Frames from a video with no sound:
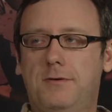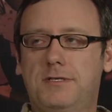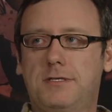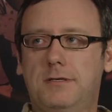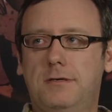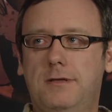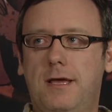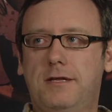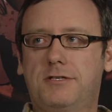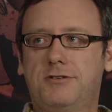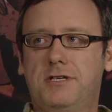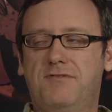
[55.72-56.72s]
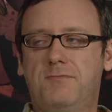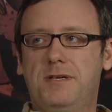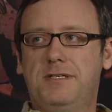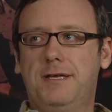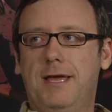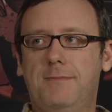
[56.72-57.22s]
I was the editor-in-chief of
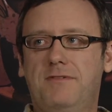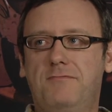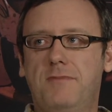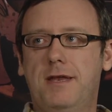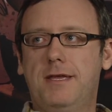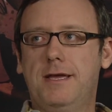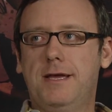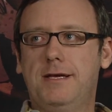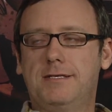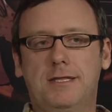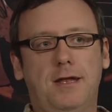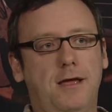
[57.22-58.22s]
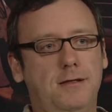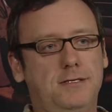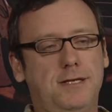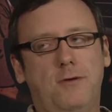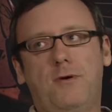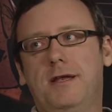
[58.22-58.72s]
PC Gamer for many years, and then I
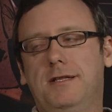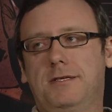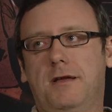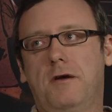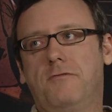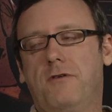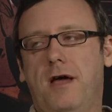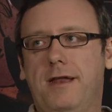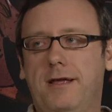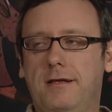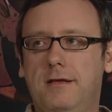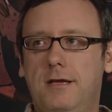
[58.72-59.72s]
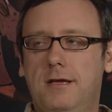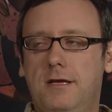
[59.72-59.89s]
segued into kind of writing